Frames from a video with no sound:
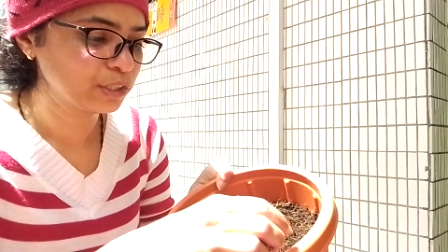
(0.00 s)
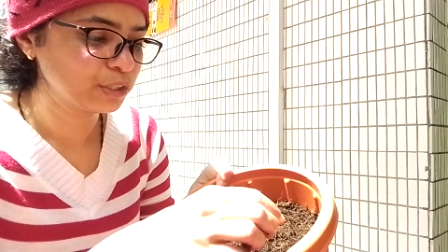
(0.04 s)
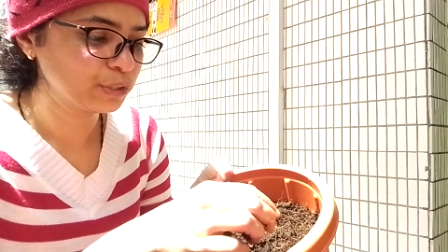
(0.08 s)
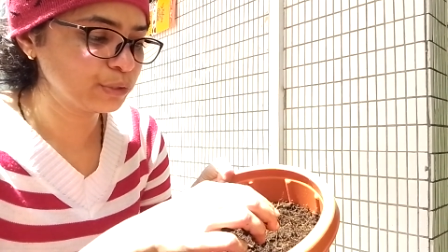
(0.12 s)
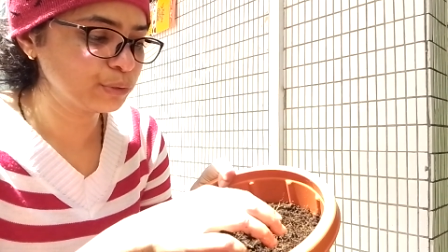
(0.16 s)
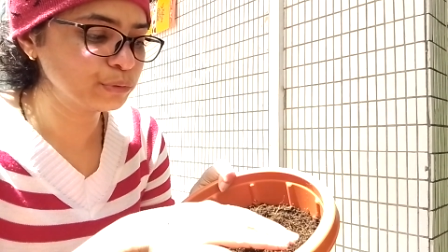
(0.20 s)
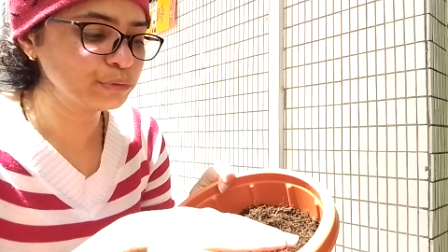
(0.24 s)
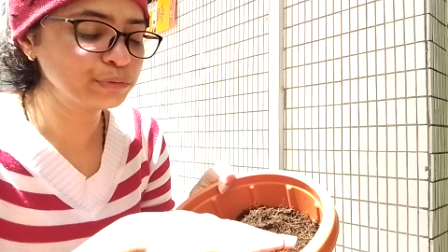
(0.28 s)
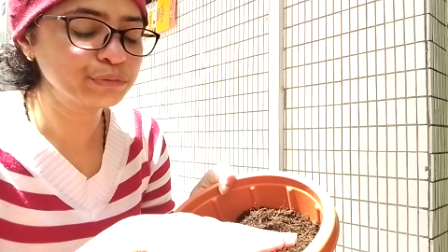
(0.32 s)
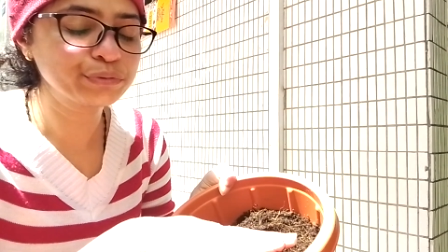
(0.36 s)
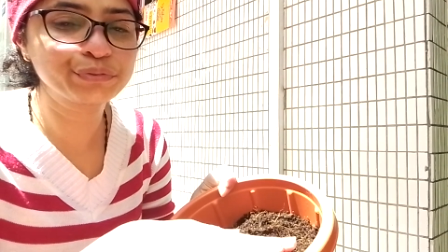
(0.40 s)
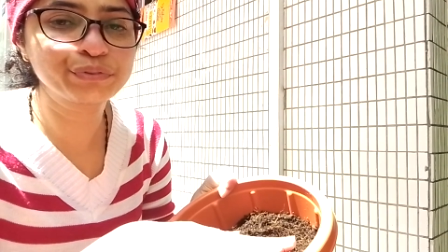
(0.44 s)

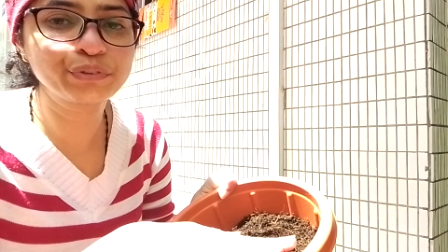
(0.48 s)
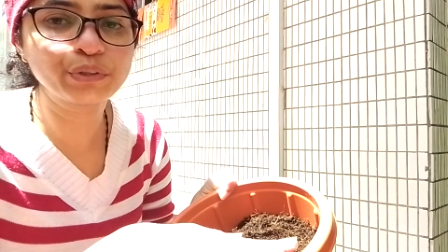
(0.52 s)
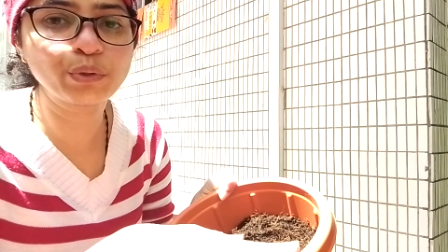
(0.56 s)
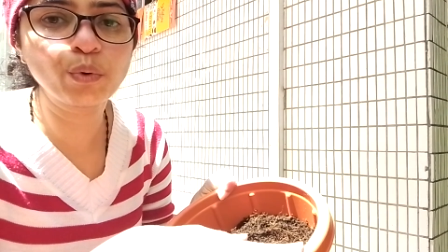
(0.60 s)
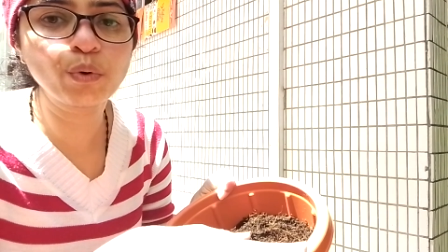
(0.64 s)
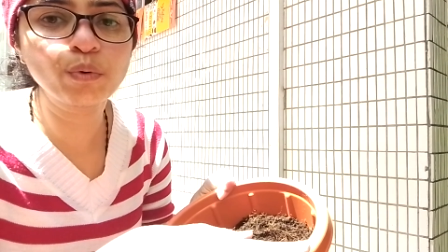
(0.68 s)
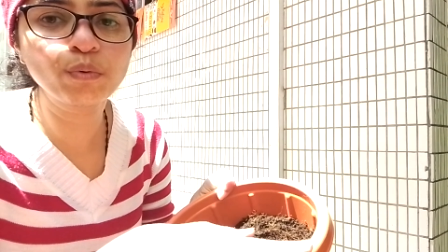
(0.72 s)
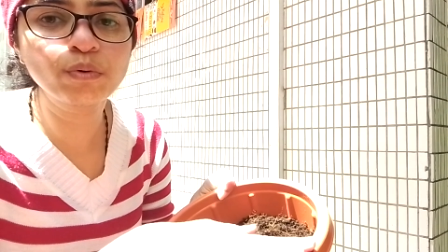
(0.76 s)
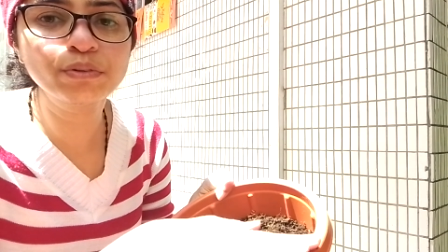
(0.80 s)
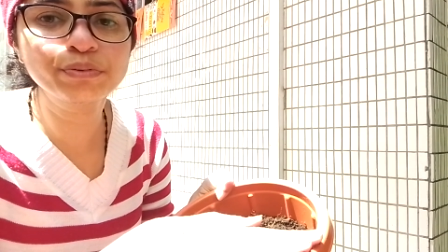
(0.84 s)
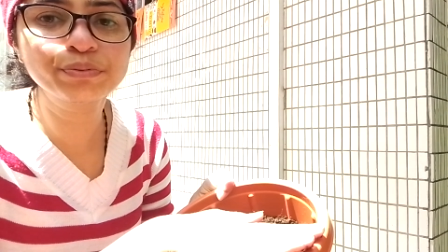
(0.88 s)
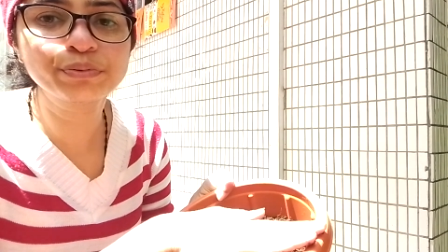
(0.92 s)
Don't
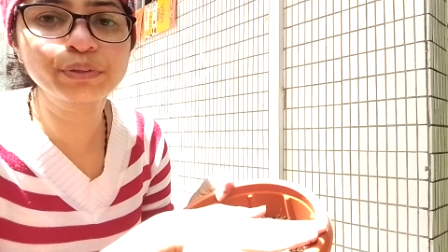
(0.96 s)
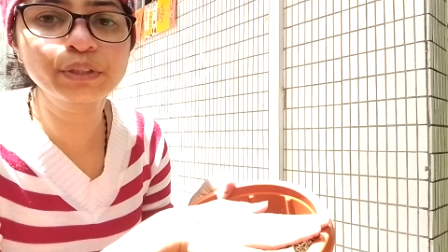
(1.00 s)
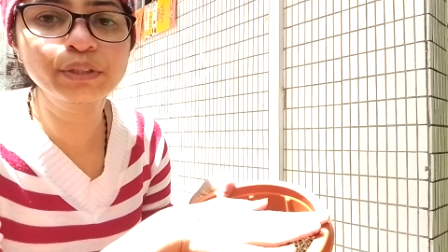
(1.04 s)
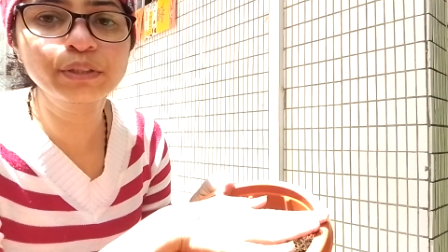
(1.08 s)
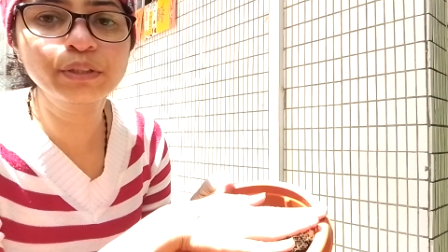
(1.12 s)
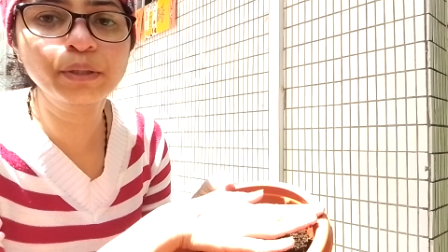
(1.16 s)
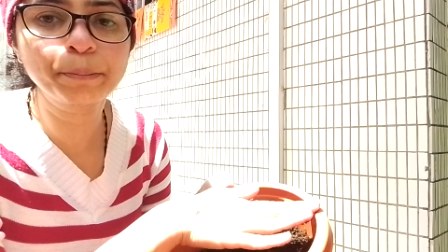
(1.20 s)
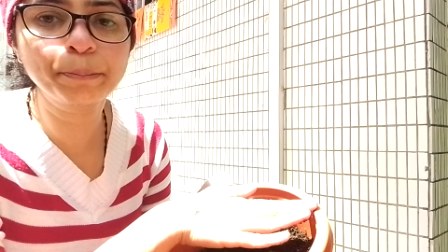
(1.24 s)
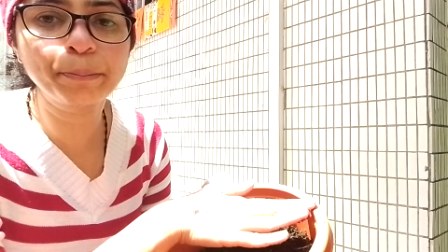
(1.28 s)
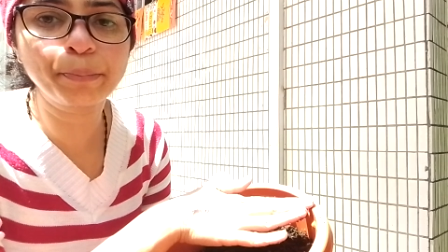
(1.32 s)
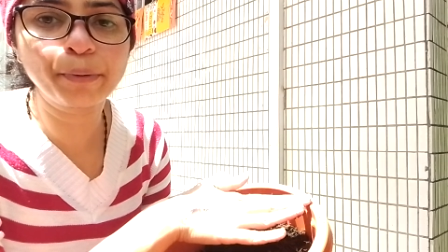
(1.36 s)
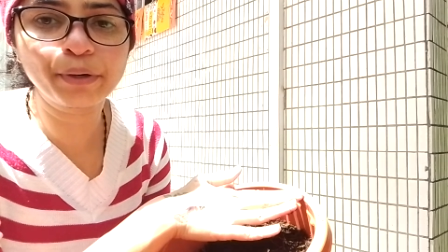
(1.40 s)
overfill
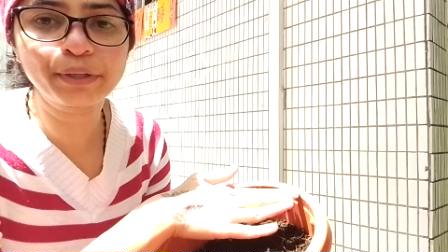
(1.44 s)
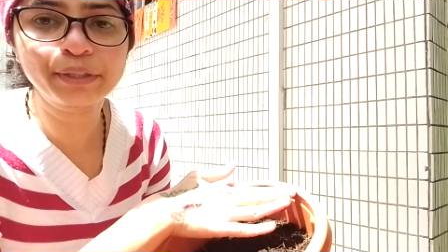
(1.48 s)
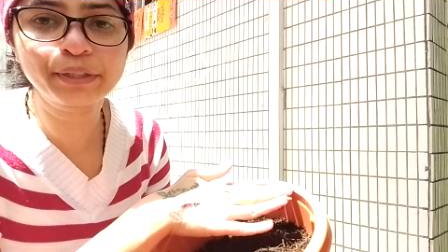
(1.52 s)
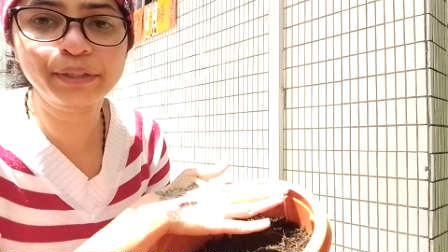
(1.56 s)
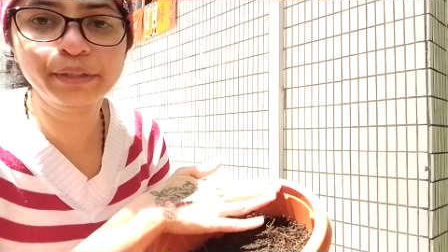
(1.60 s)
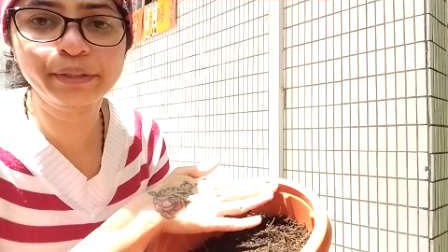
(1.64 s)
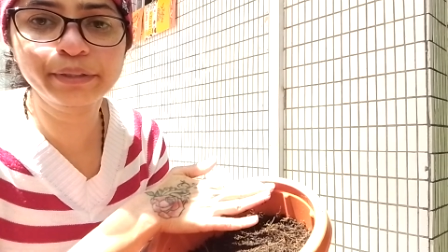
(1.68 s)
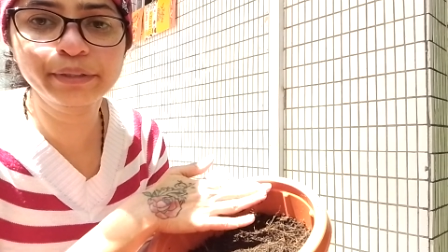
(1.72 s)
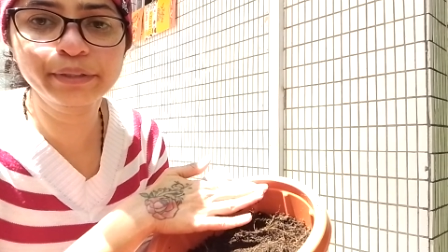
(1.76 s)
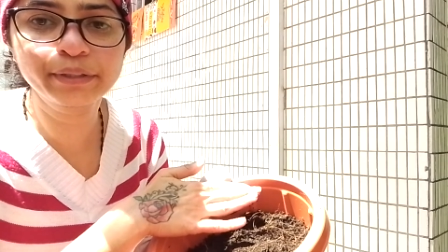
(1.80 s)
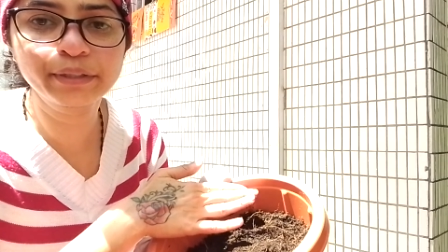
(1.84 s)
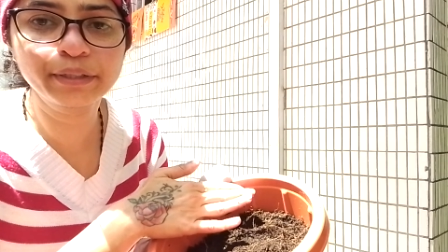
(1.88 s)
the pot
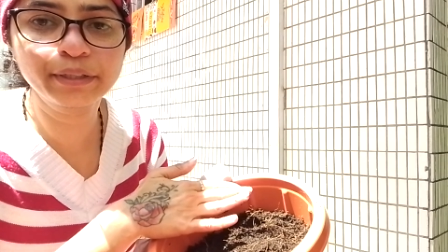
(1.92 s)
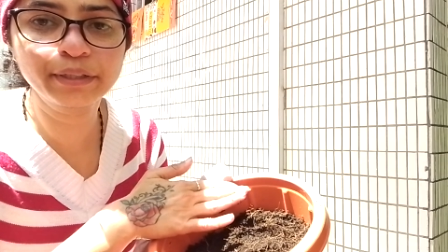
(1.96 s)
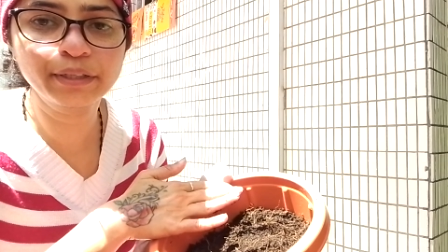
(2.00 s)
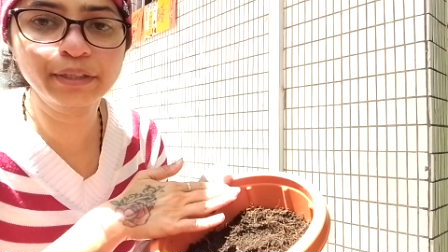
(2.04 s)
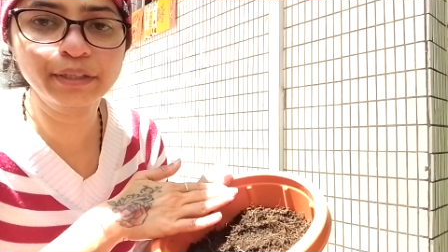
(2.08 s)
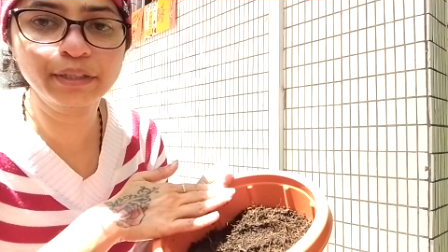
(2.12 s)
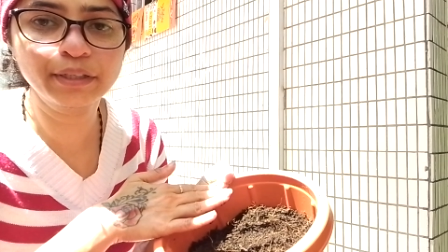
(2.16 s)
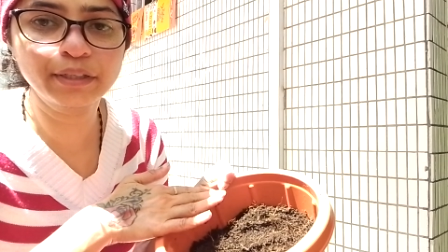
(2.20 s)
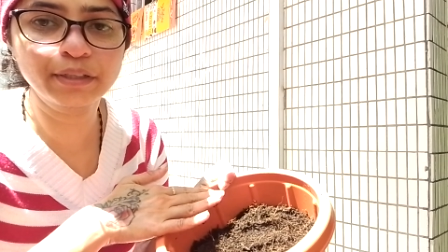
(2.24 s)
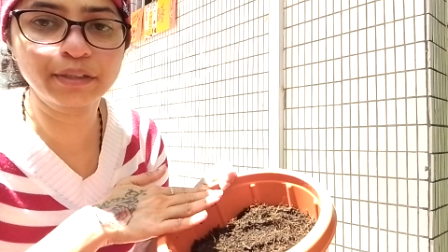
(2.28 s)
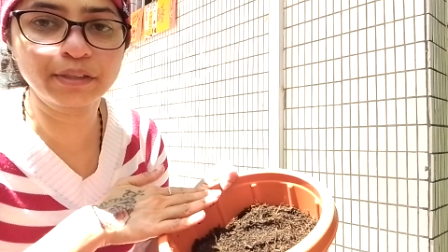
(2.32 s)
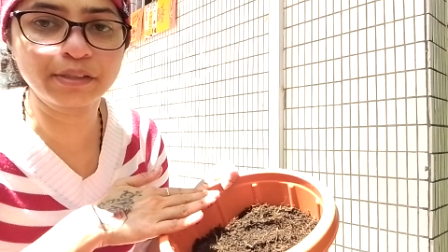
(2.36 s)
till
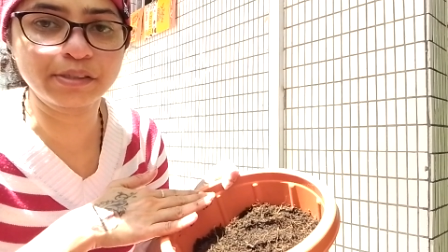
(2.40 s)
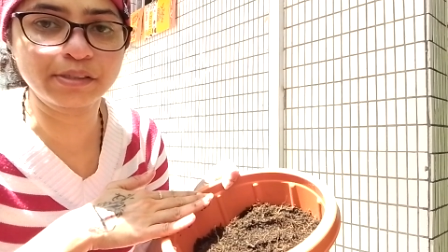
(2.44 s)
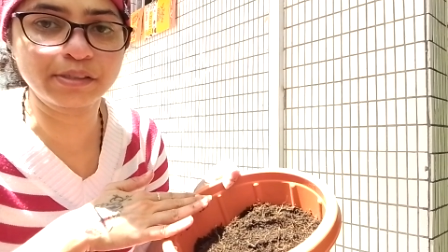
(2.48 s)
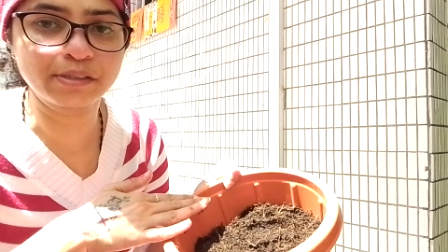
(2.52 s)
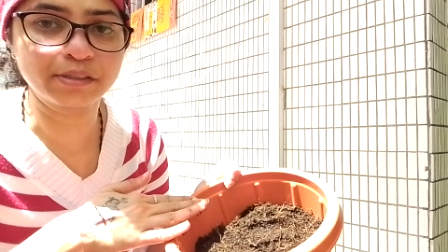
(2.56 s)
the